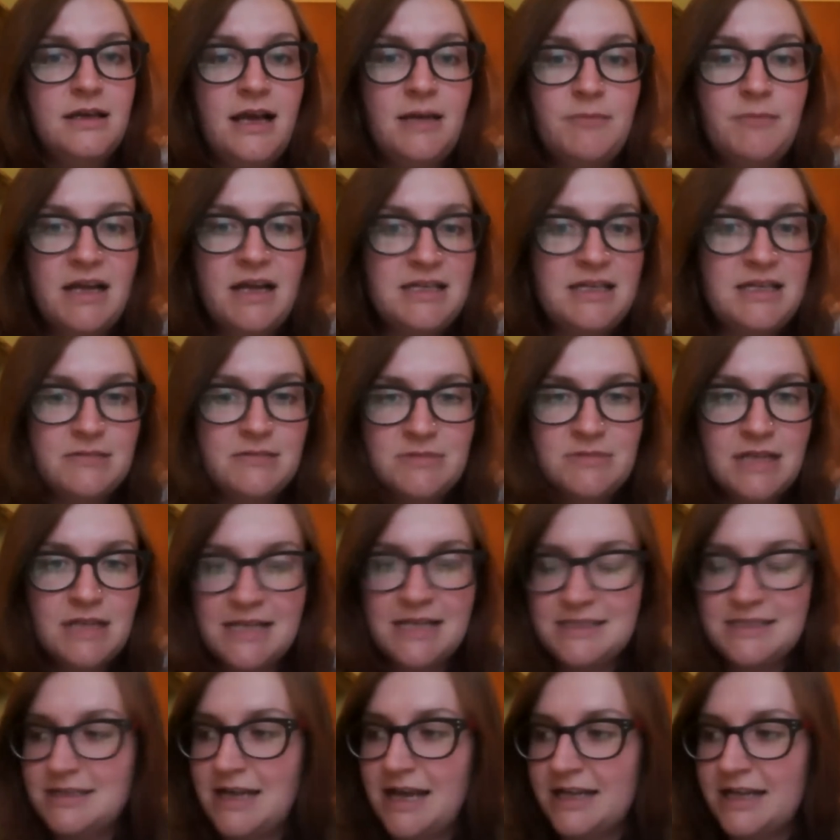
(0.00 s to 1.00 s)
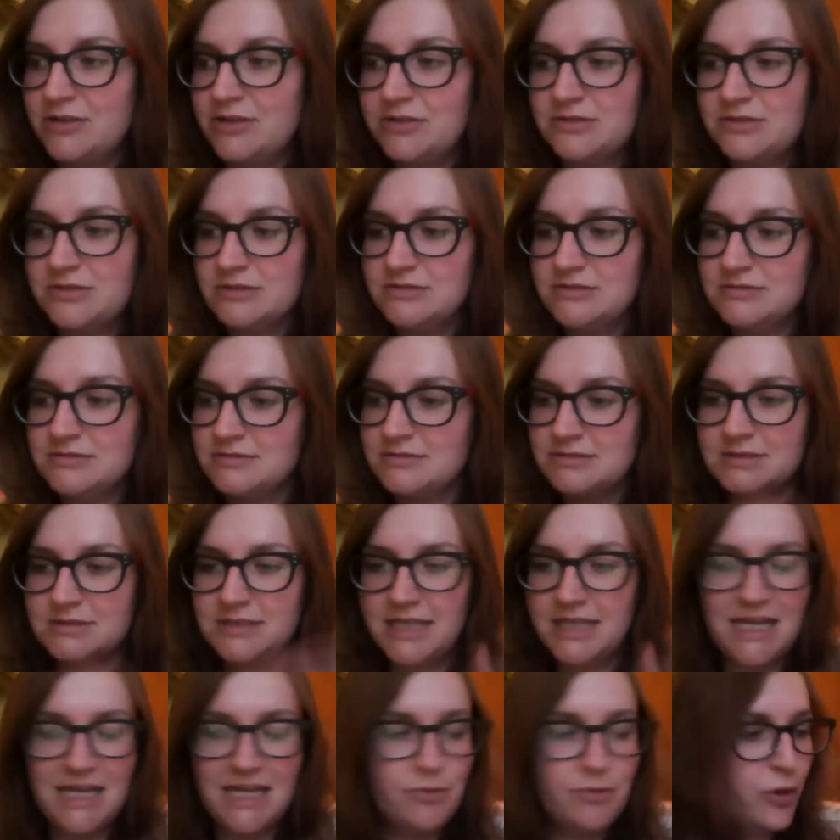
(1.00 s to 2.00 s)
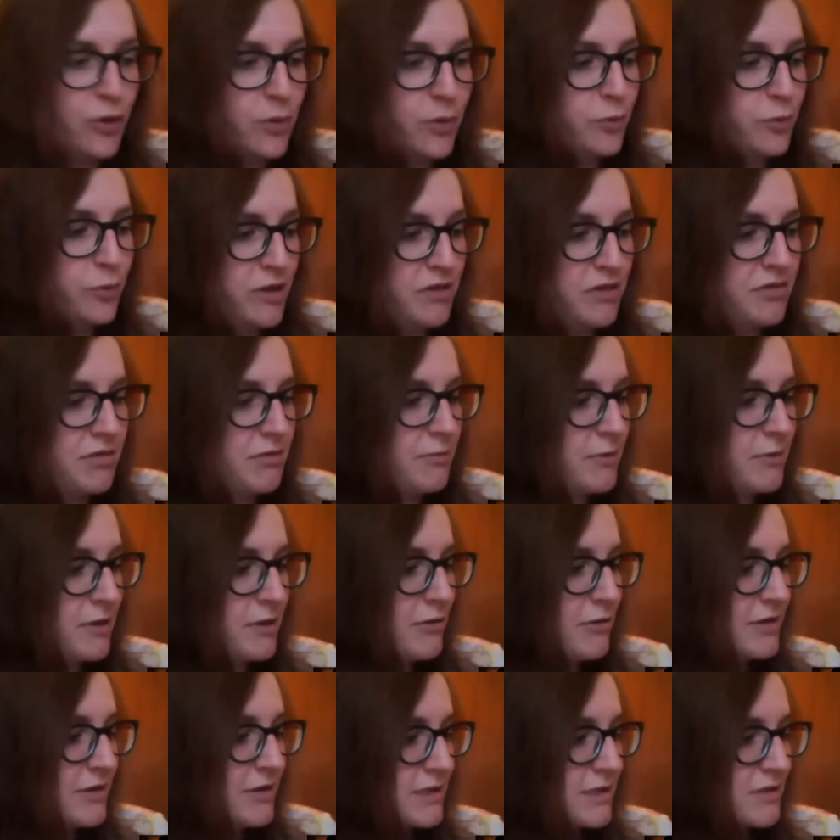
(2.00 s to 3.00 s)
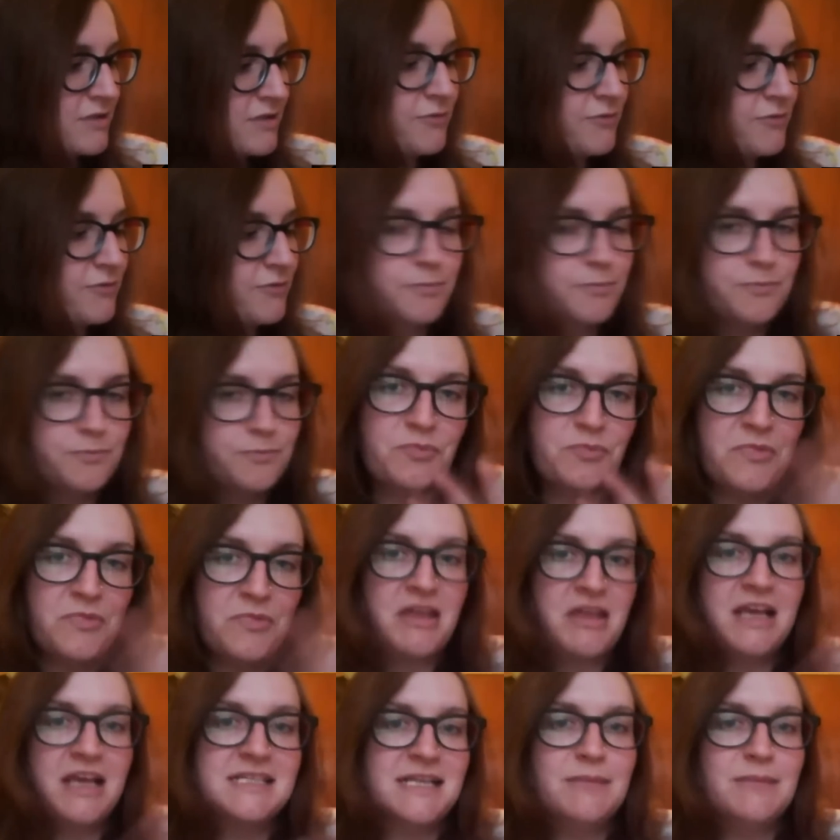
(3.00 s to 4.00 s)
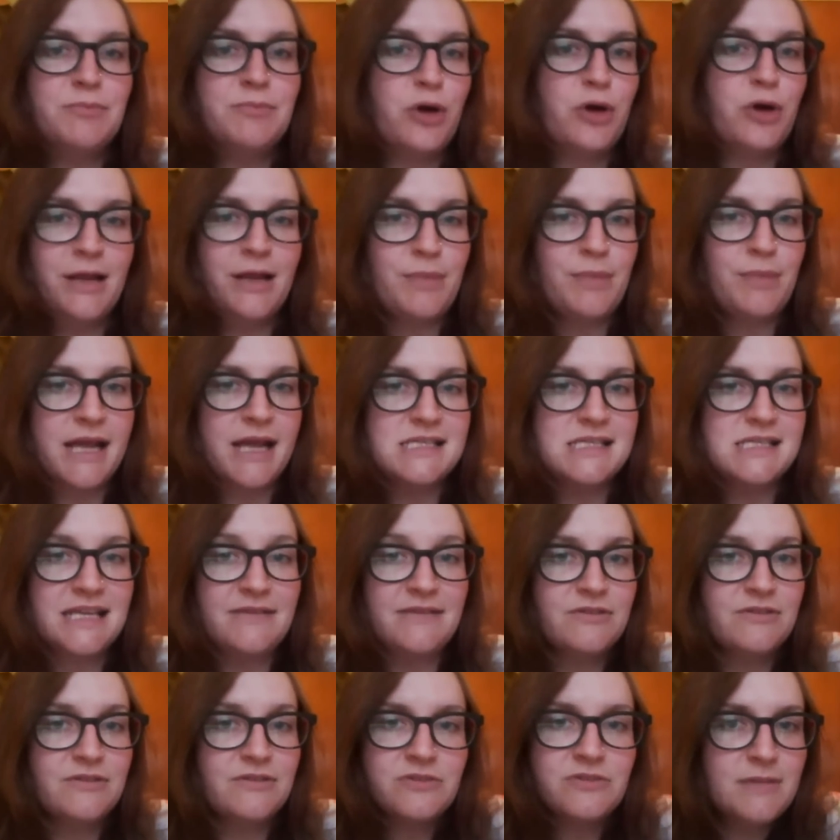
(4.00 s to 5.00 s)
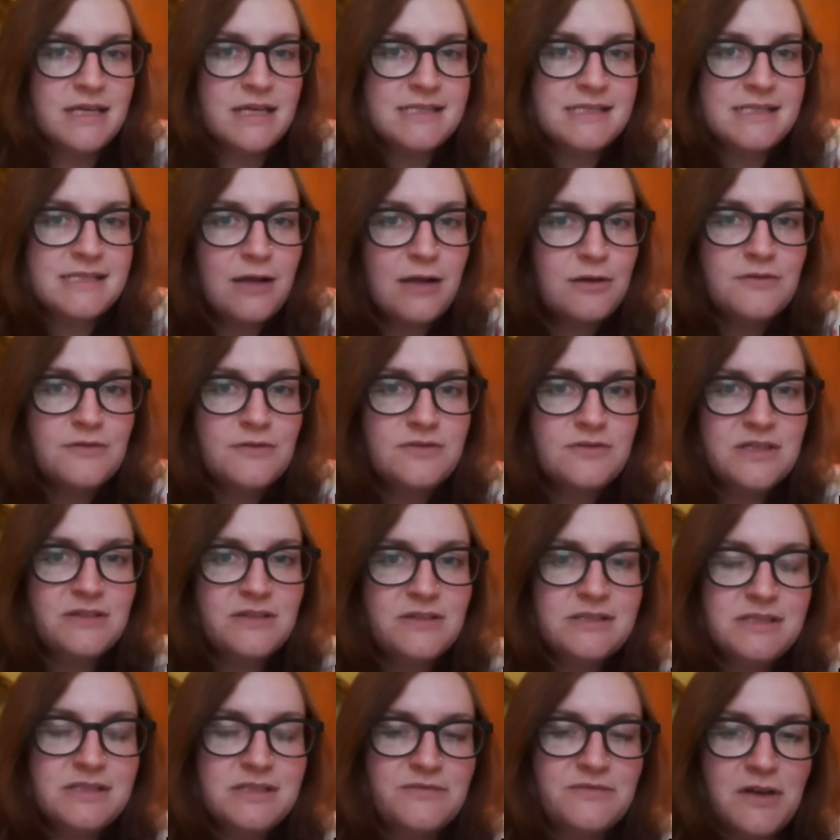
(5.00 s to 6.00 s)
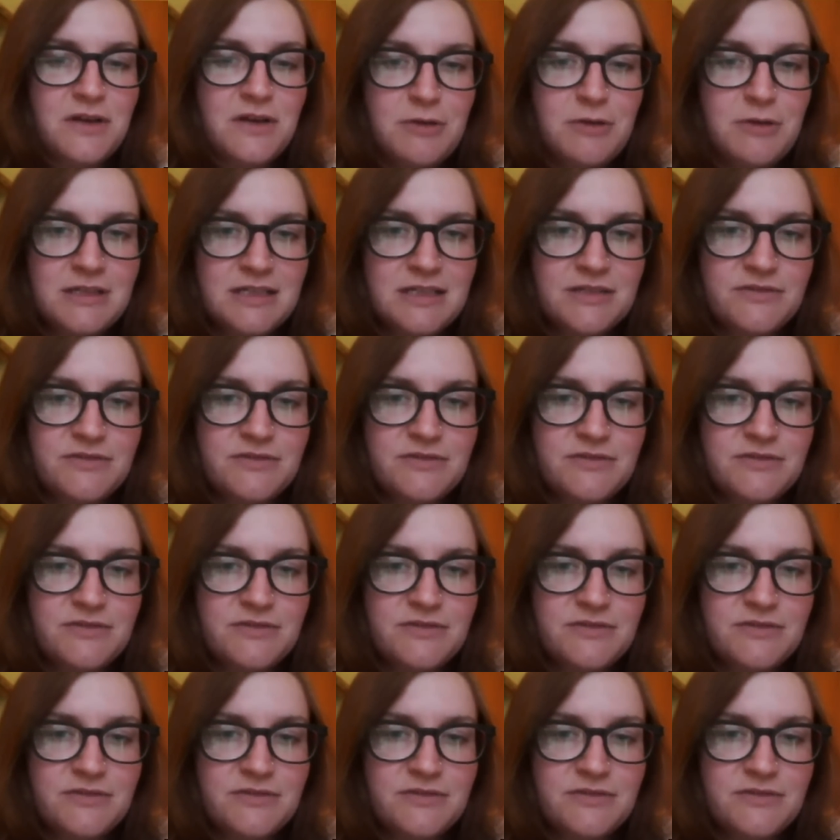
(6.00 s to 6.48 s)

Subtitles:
I couldn't keep up with all the sort of things I put in place even for myself to follow all the